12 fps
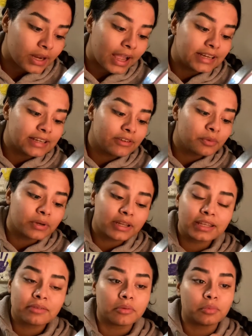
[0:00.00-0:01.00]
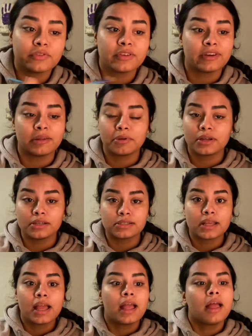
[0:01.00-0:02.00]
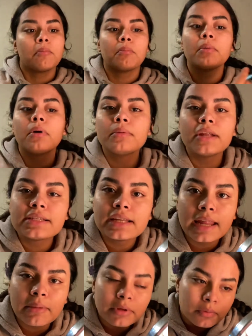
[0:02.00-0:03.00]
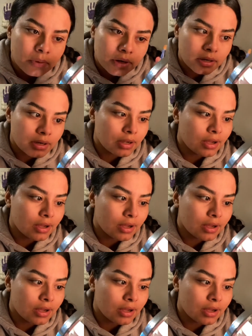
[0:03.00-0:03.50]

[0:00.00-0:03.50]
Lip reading: I definitely want to get them removed already, because my mom doesn't let me work.